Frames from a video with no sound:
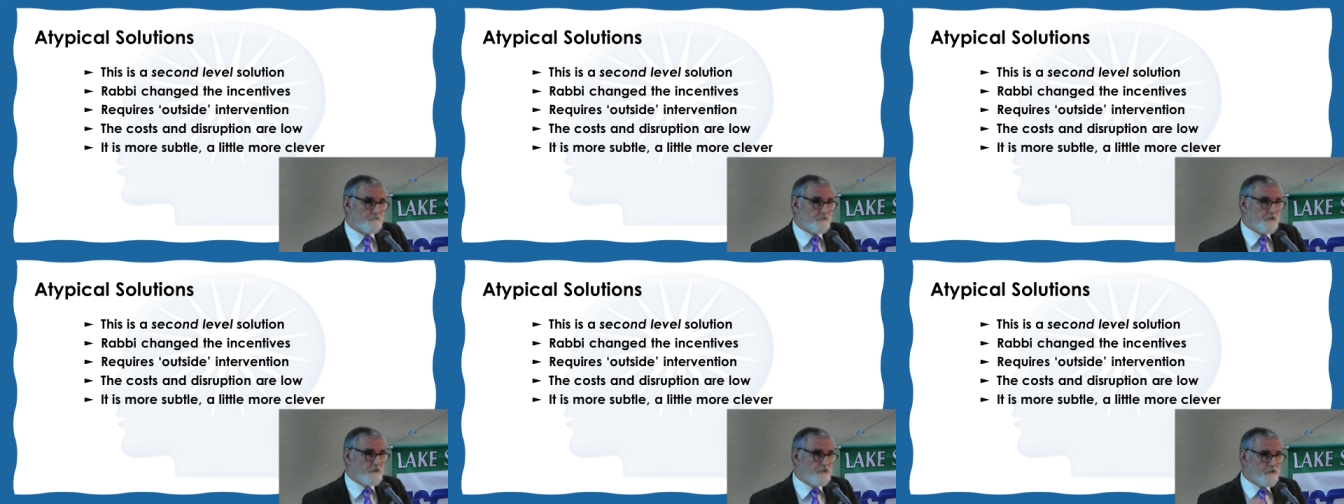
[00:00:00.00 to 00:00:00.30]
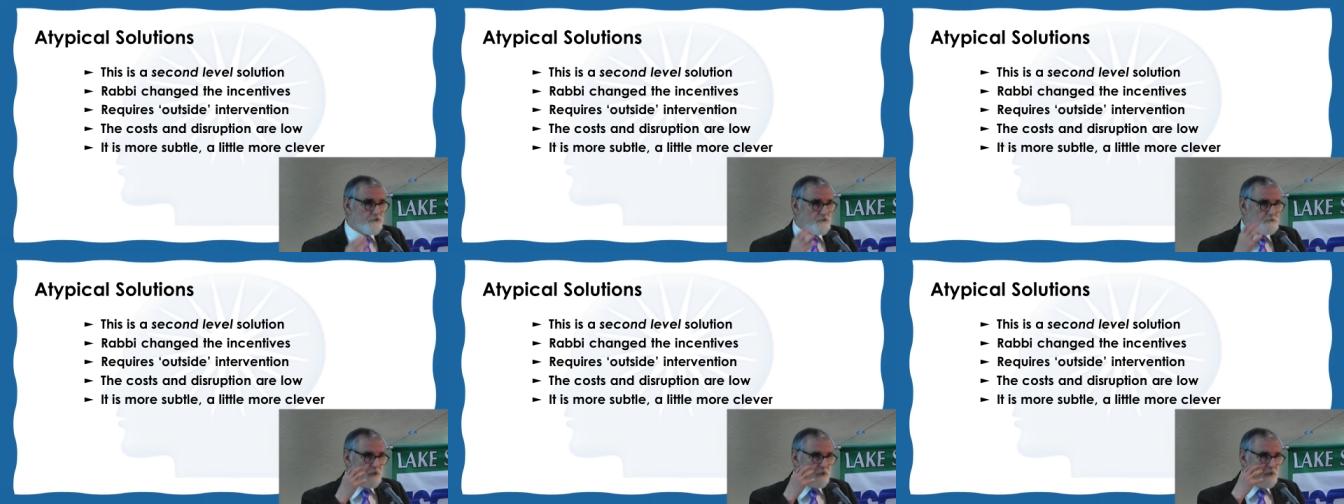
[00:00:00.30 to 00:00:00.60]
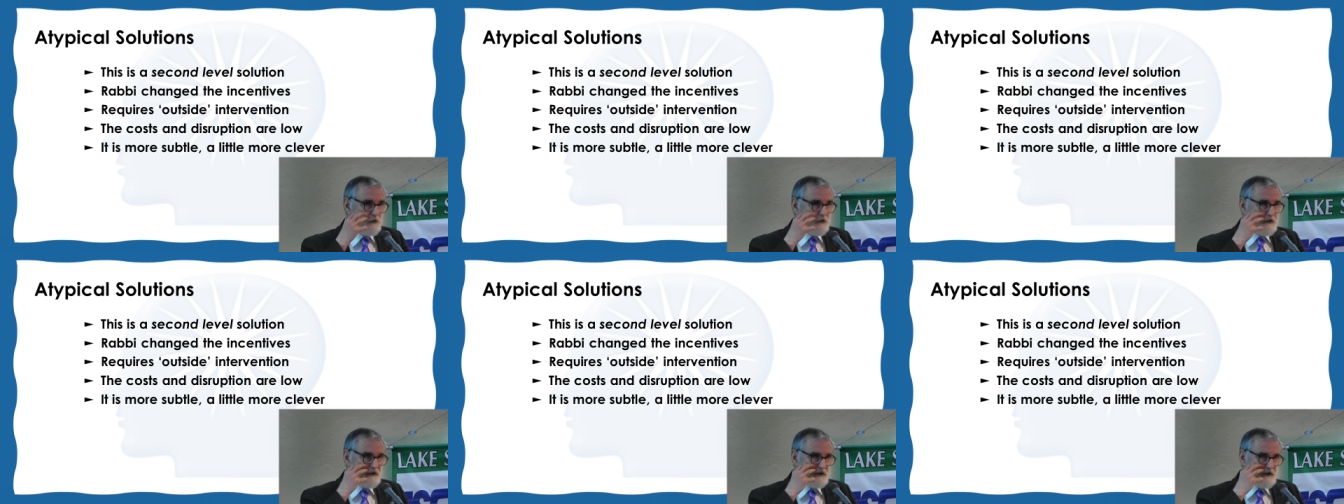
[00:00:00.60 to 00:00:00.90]
This is
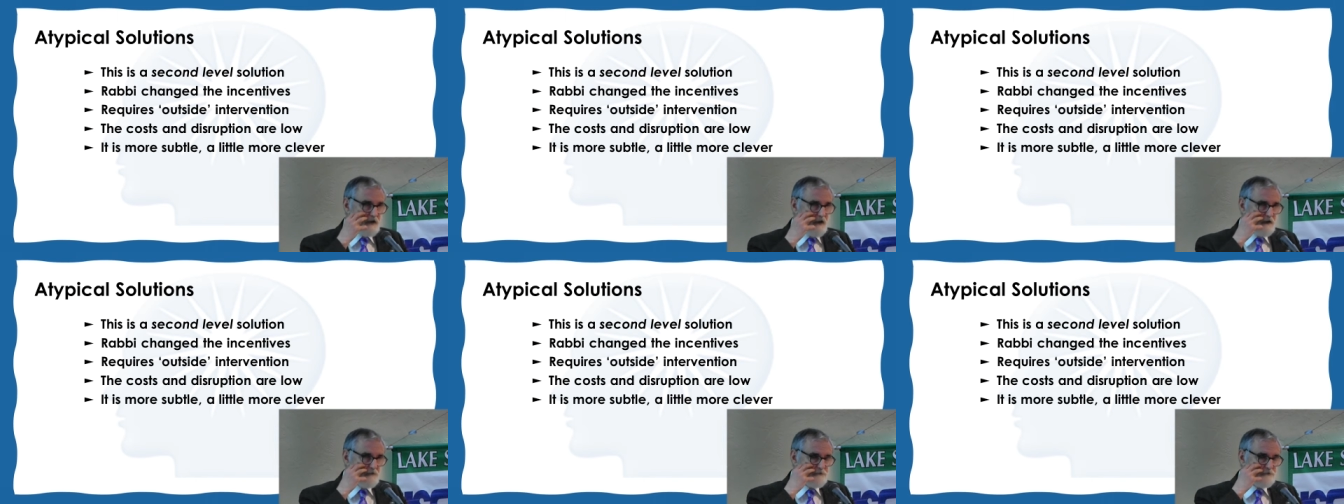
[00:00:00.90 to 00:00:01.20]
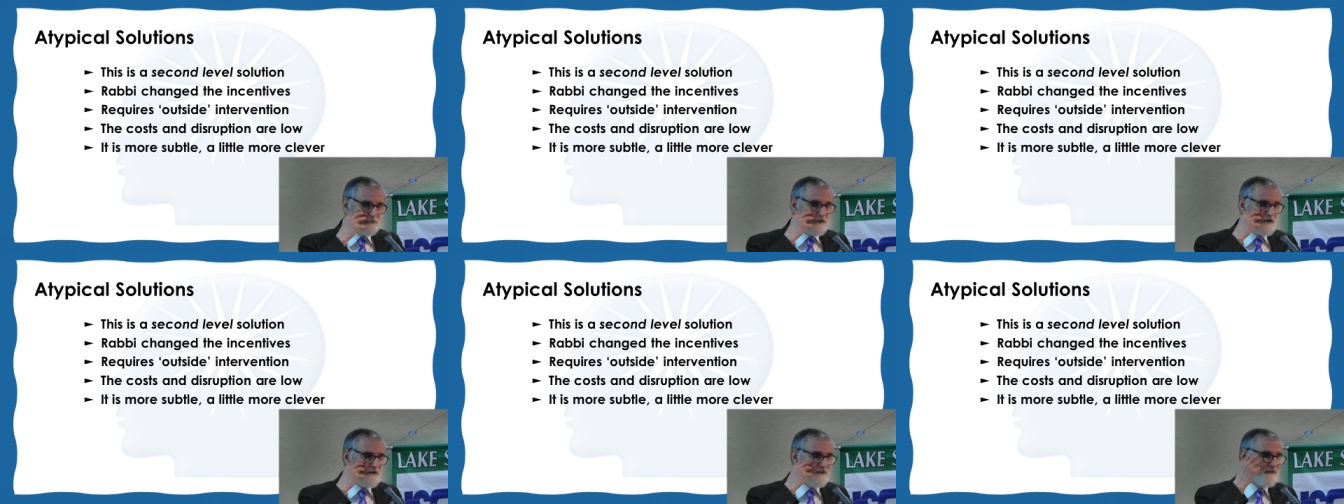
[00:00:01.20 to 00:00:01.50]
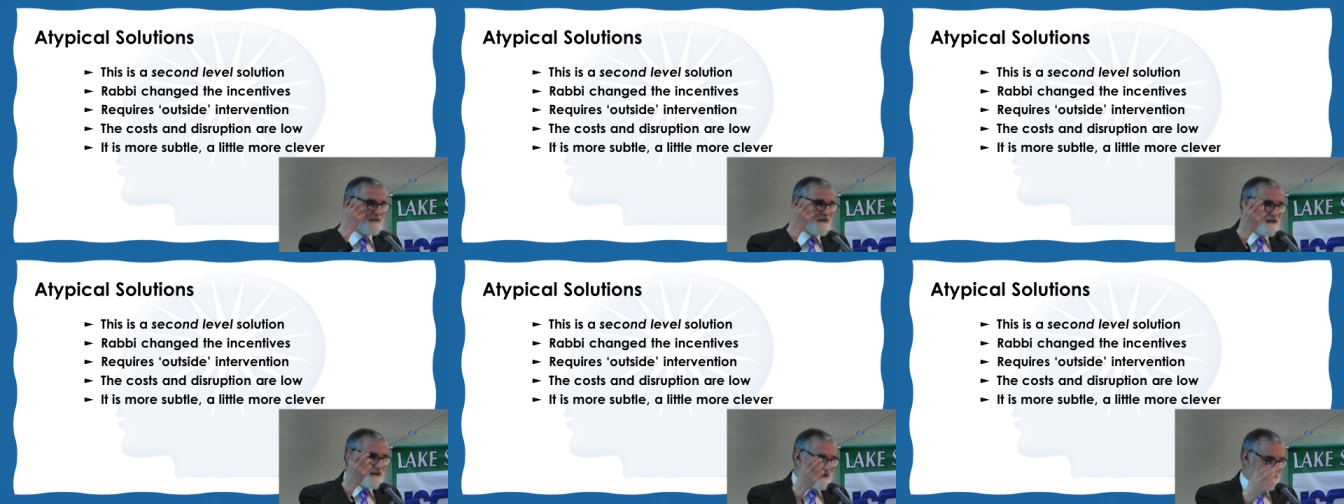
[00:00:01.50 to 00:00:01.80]
more like a free
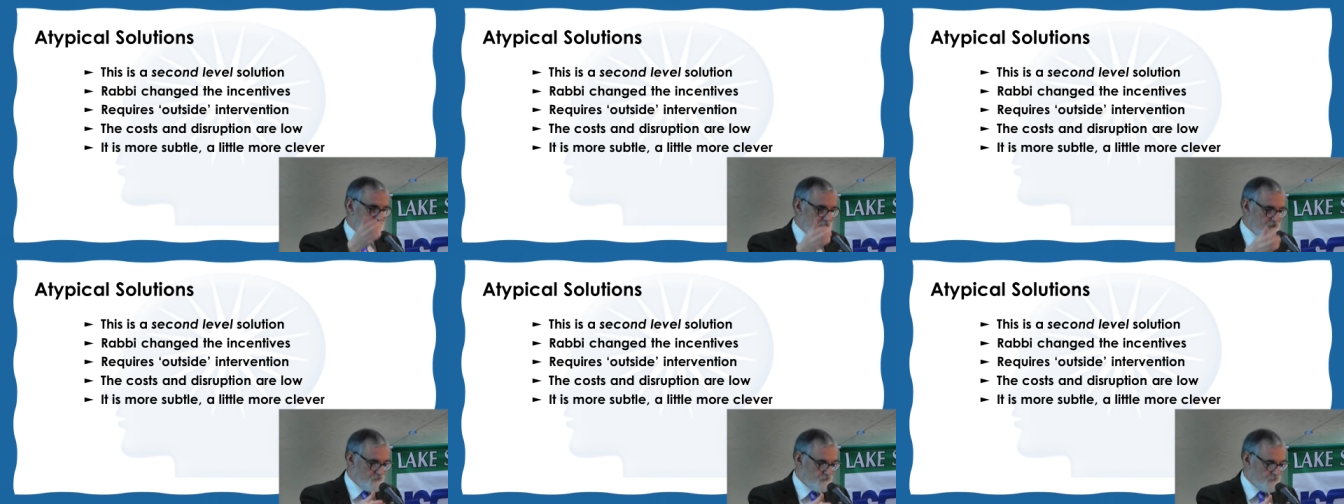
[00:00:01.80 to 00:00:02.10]
thinking